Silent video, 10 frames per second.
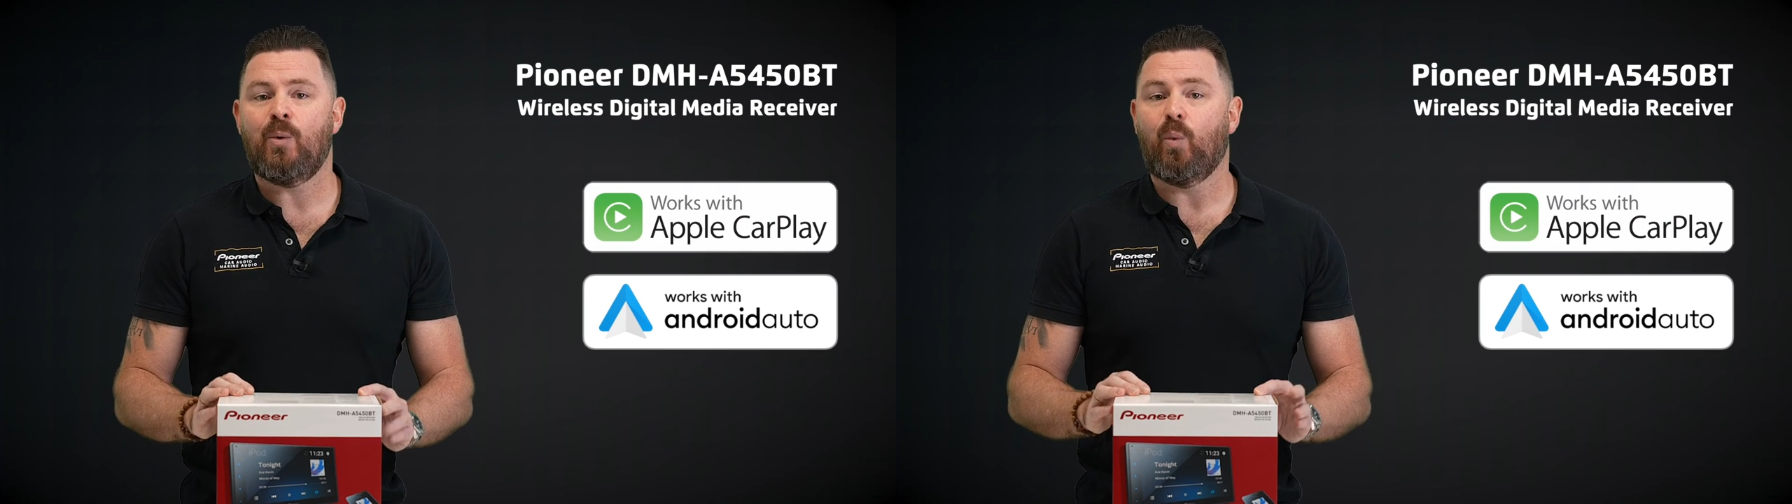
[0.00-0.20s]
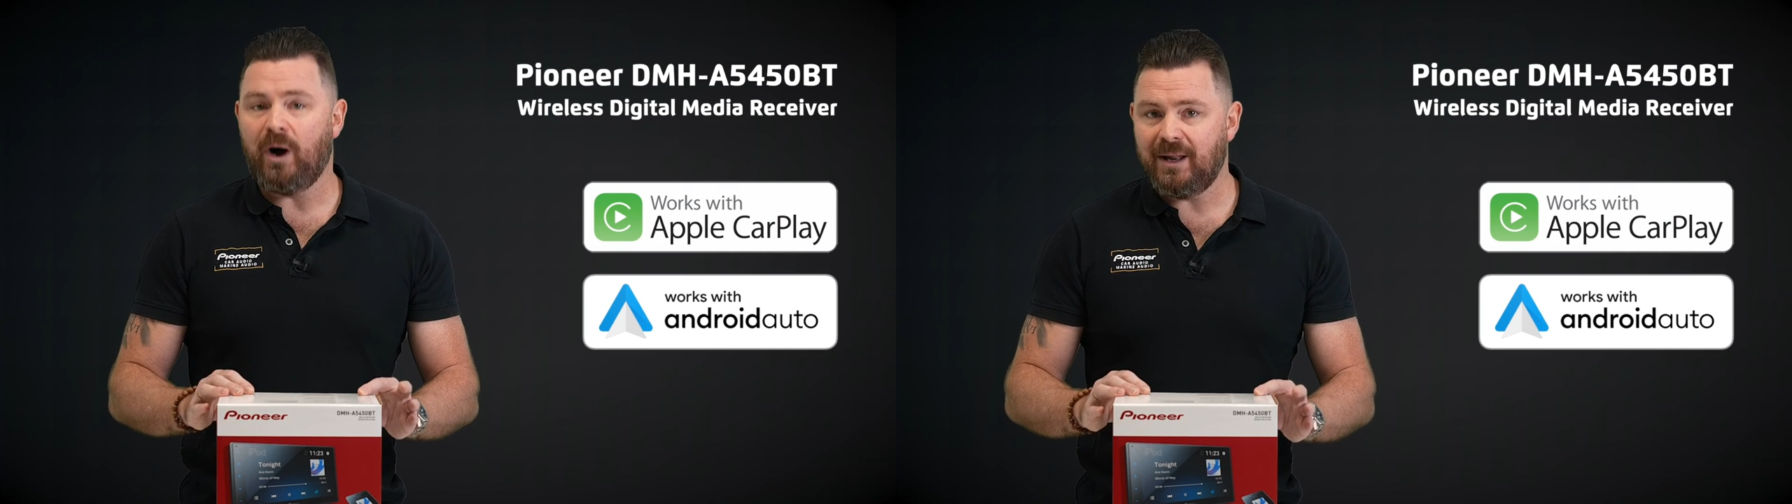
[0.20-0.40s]

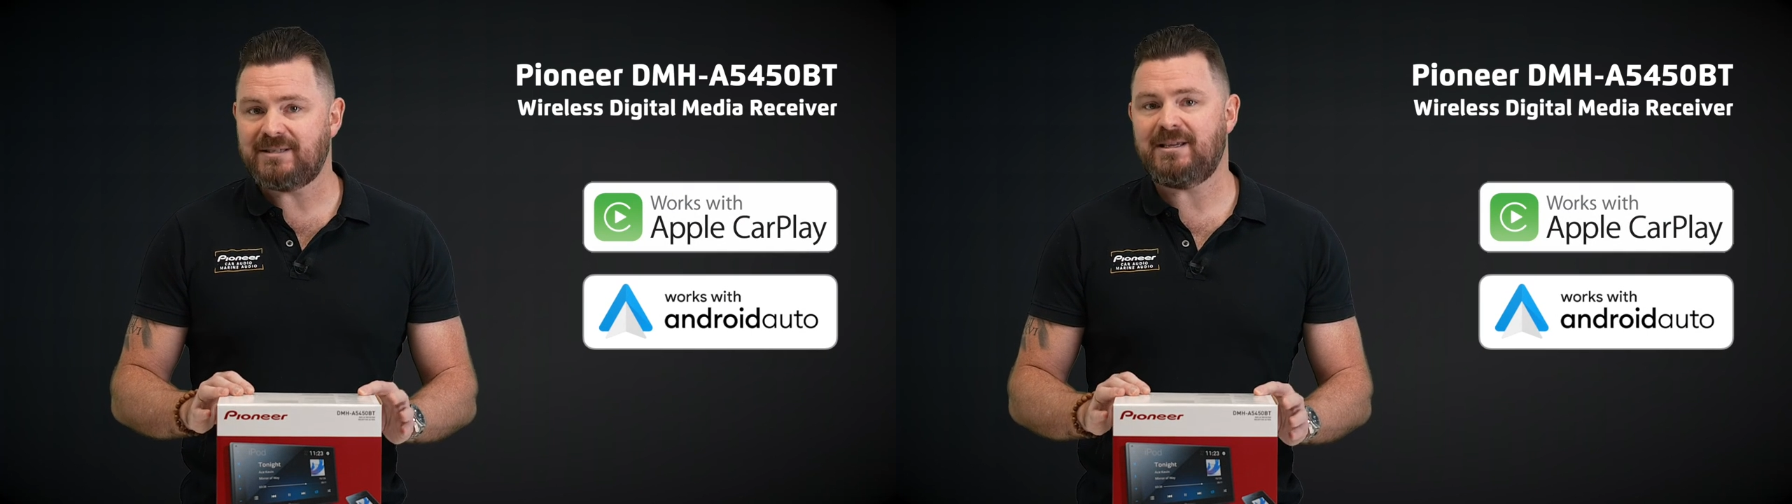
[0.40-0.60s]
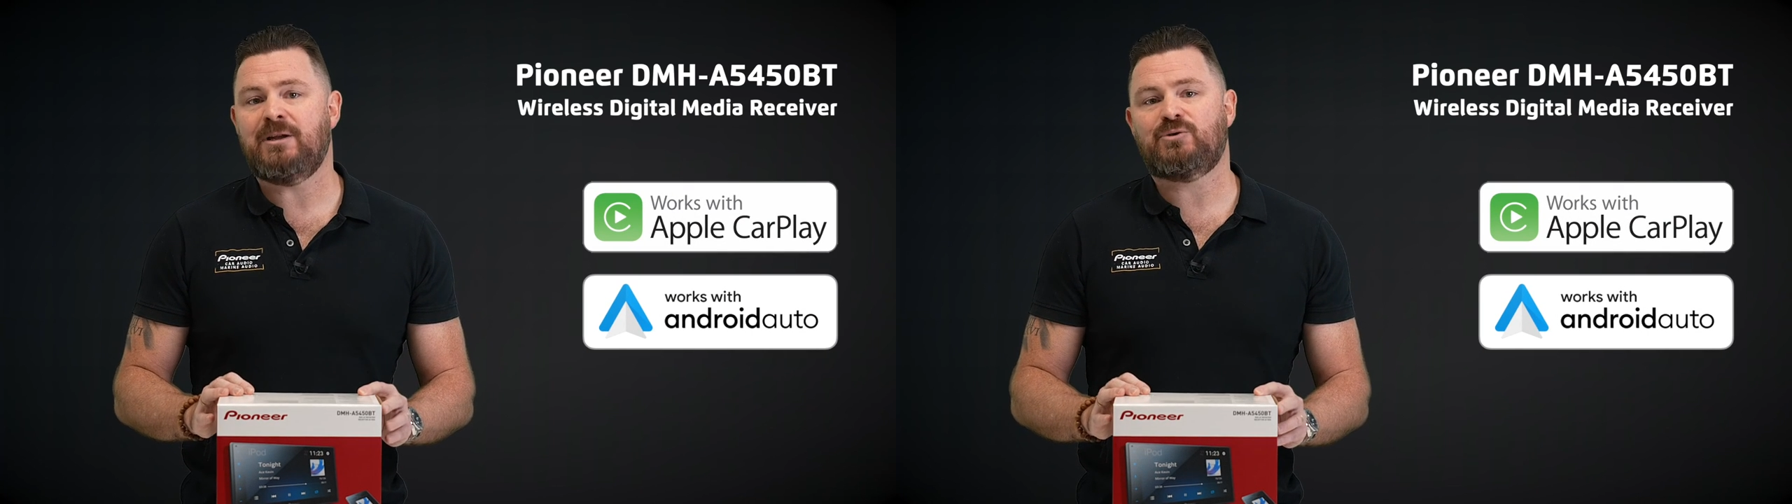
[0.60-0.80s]

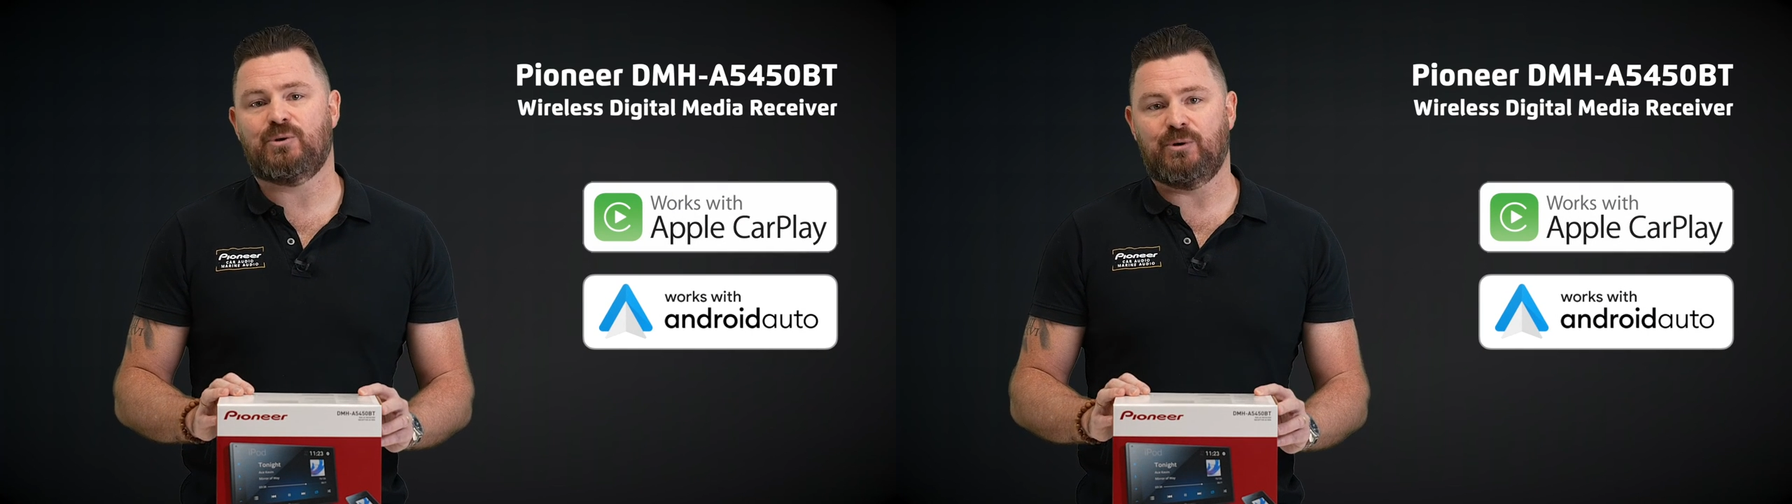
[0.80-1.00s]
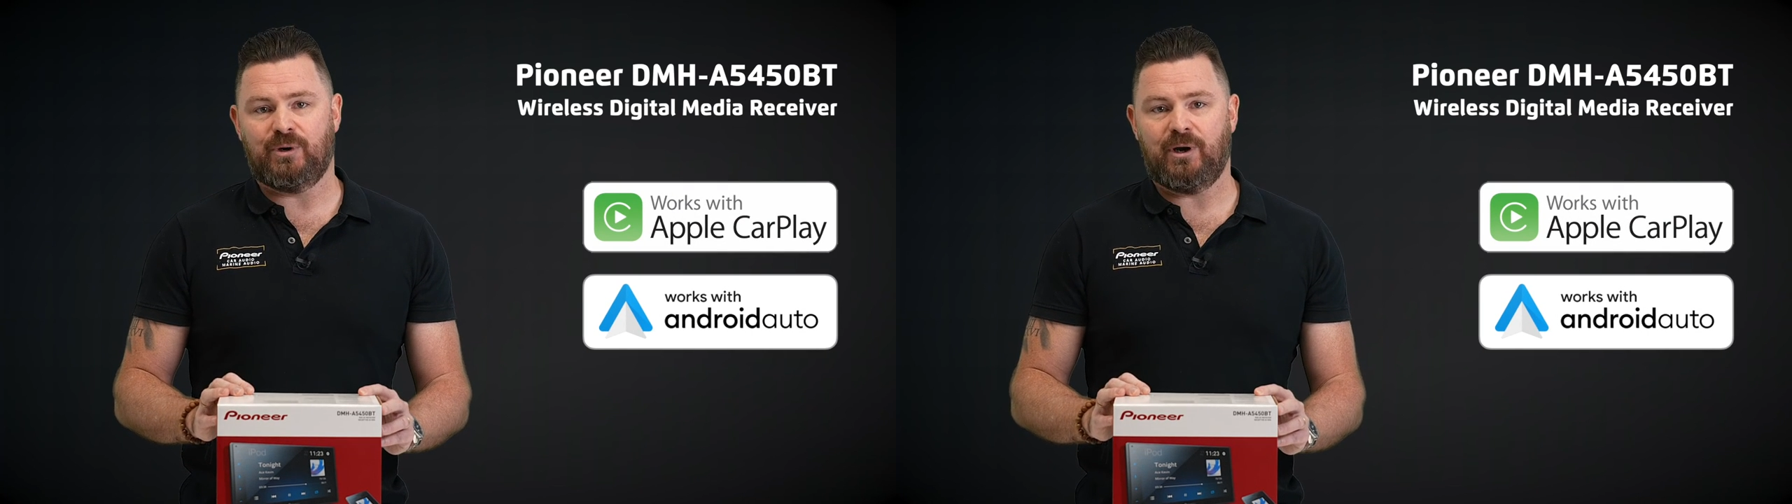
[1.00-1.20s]
wireless
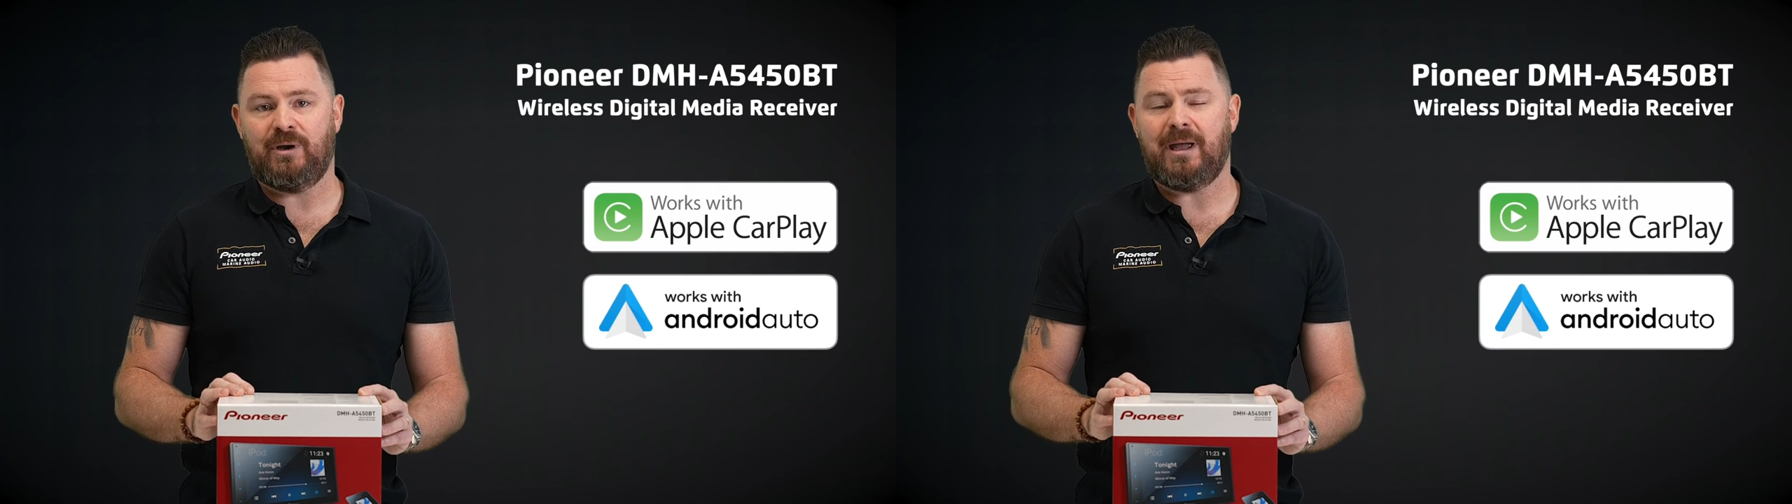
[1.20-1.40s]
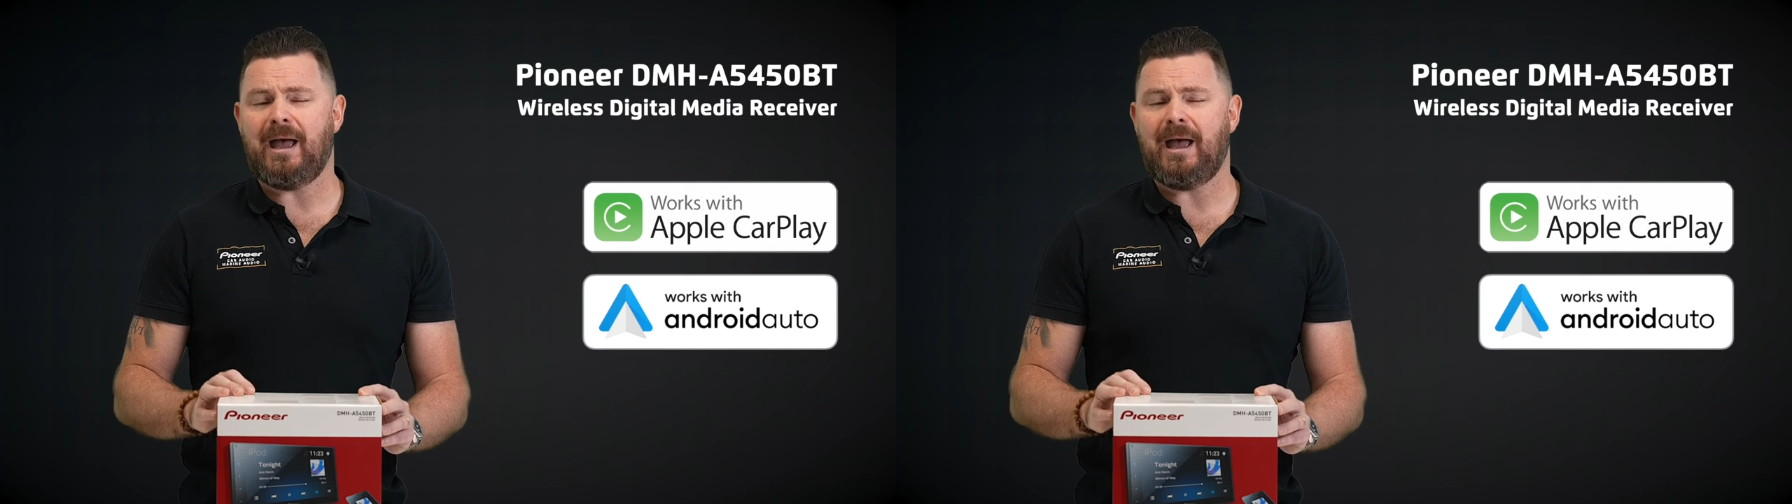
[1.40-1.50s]
Android Auto,